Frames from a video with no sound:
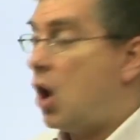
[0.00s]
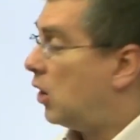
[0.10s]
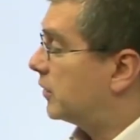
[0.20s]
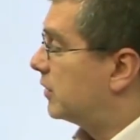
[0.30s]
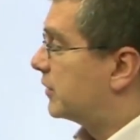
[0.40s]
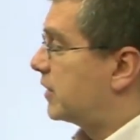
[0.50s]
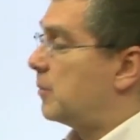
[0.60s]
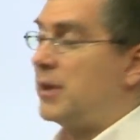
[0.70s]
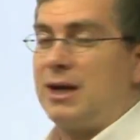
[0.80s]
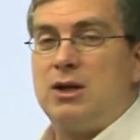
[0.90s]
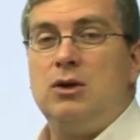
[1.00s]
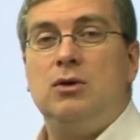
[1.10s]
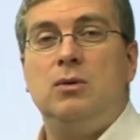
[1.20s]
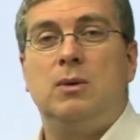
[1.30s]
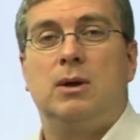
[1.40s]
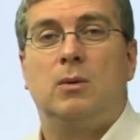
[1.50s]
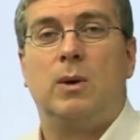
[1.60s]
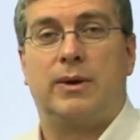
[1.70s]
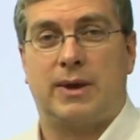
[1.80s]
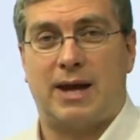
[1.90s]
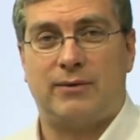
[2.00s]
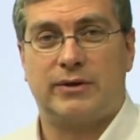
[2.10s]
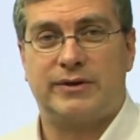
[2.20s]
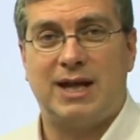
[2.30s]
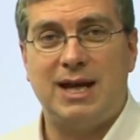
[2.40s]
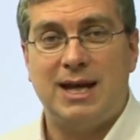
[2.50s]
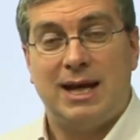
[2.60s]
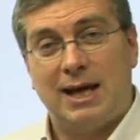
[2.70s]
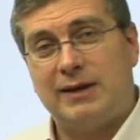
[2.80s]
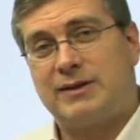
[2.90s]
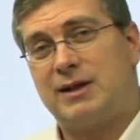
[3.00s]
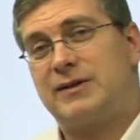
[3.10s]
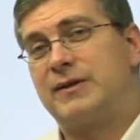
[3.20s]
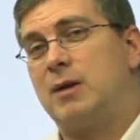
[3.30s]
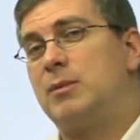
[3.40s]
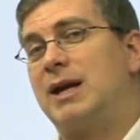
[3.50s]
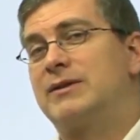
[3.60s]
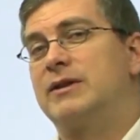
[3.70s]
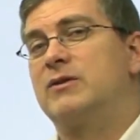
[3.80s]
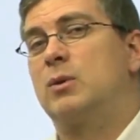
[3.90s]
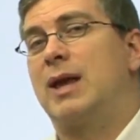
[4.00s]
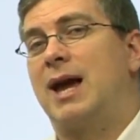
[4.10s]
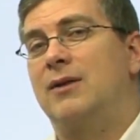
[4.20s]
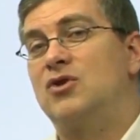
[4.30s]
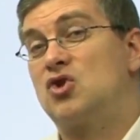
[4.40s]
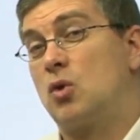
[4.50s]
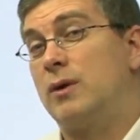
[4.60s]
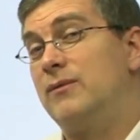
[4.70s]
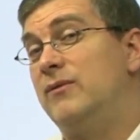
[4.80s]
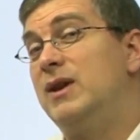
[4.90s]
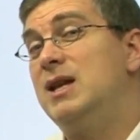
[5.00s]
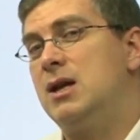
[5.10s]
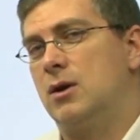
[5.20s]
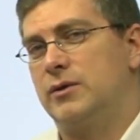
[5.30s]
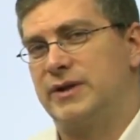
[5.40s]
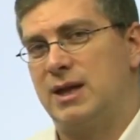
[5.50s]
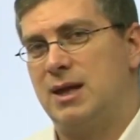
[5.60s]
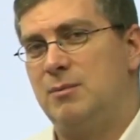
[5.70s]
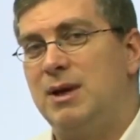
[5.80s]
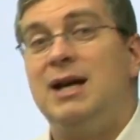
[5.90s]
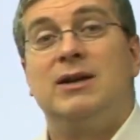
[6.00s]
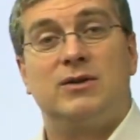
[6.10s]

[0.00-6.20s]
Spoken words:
Also something new with level C is that some lessons will have short videos in them.